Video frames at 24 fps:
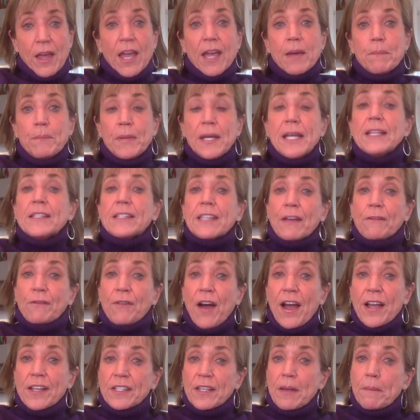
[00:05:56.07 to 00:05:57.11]
means he
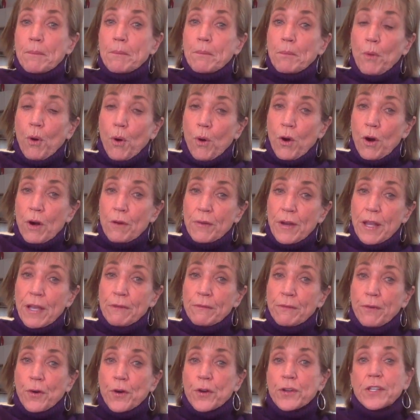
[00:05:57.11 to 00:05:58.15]
finds it more
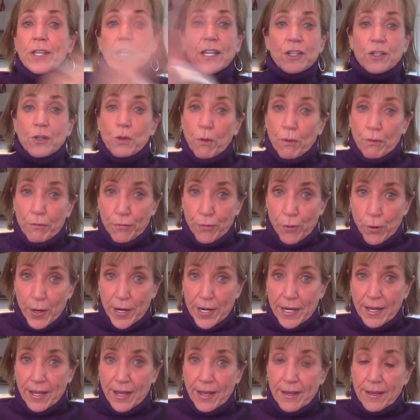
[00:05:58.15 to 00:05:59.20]
reinforcing to
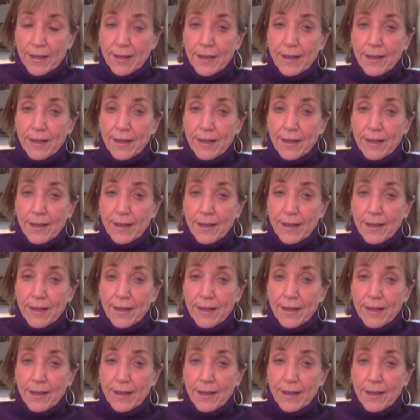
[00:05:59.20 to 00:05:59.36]
avoid it